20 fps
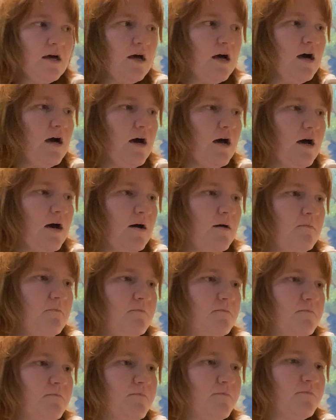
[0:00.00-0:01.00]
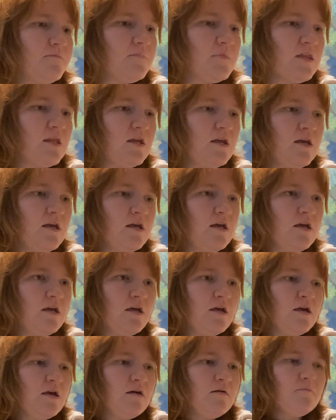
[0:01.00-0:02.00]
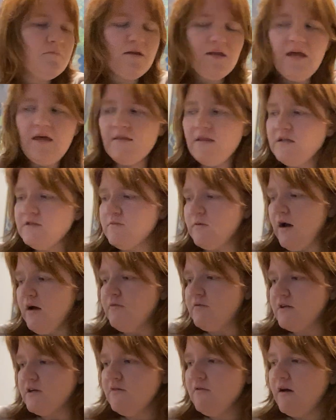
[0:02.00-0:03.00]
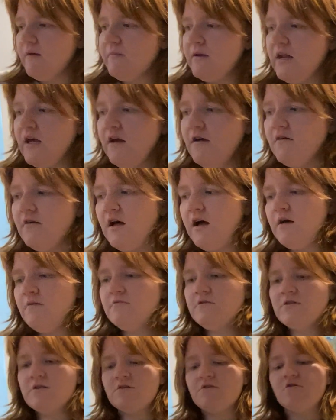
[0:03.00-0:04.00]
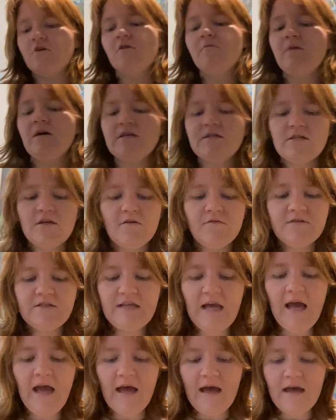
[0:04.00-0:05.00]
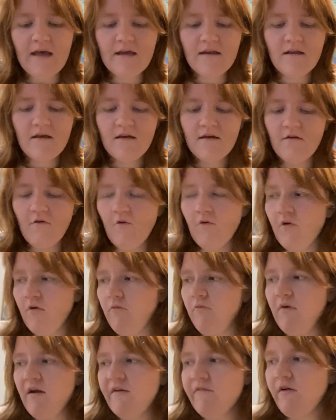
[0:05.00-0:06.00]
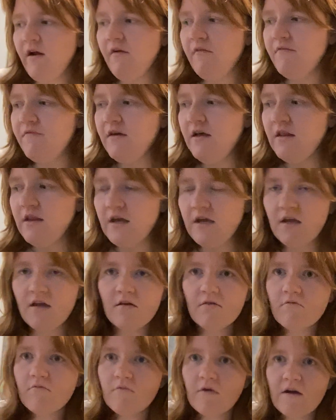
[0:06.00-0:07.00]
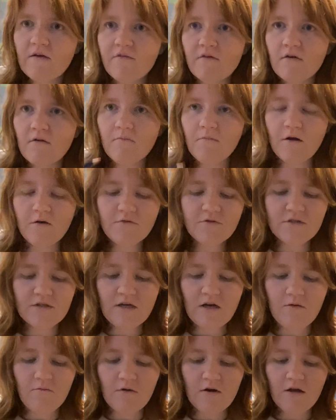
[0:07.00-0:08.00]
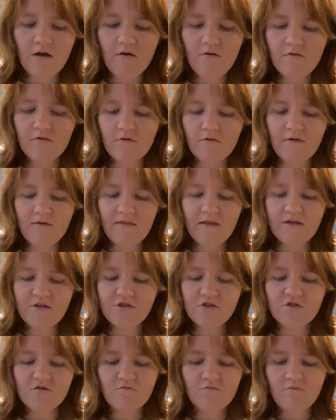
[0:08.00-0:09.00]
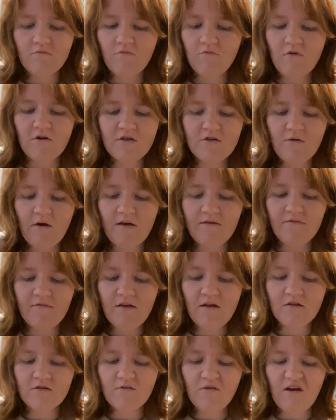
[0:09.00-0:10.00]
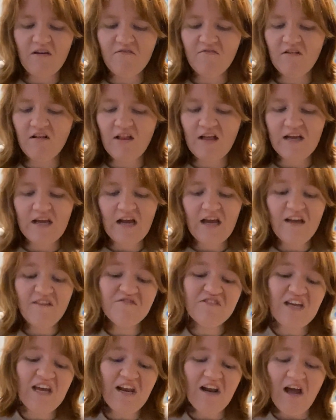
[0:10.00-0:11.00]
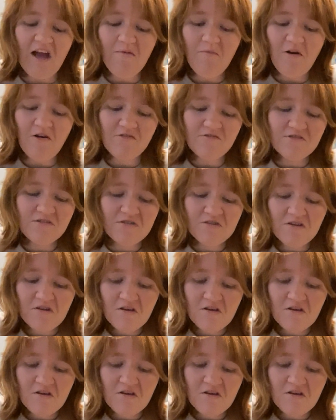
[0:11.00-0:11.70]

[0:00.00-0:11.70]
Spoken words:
But yeah, that's what I would do. I mean, hell, I would just draw myself sad or whatever I'm feeling, whatever emotion I want to go through, and then just, what do I feel? Do I feel like I have 10 eyeballs?